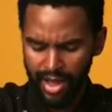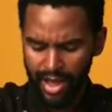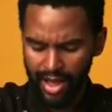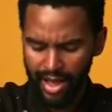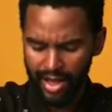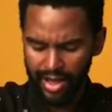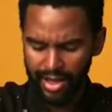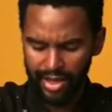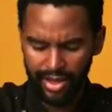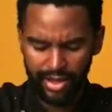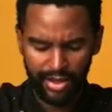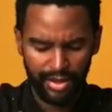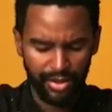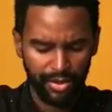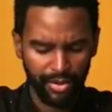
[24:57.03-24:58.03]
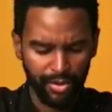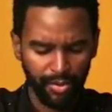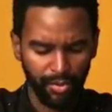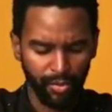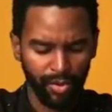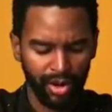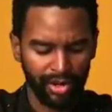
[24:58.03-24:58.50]
I
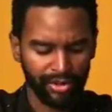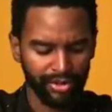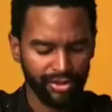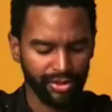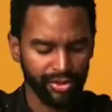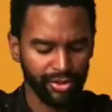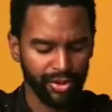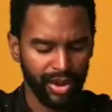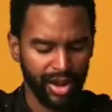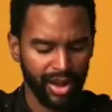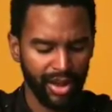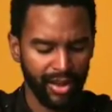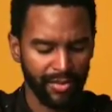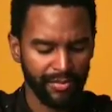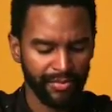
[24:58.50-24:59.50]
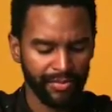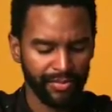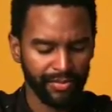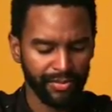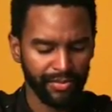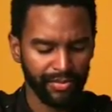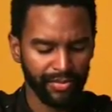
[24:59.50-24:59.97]
want to,
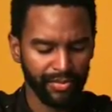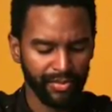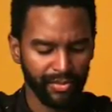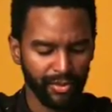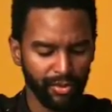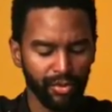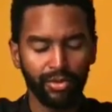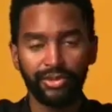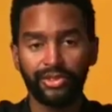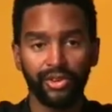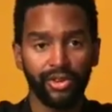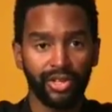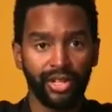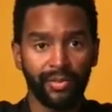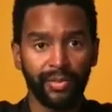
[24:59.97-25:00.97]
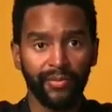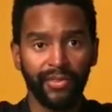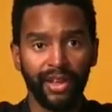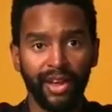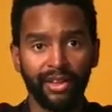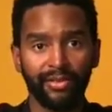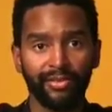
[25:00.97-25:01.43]
we'll show a clip of
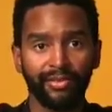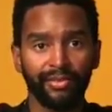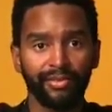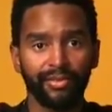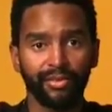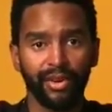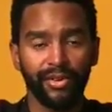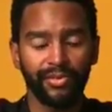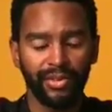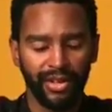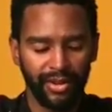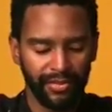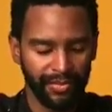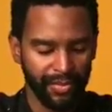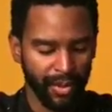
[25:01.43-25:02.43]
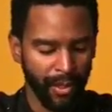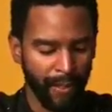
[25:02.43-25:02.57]
that briefly.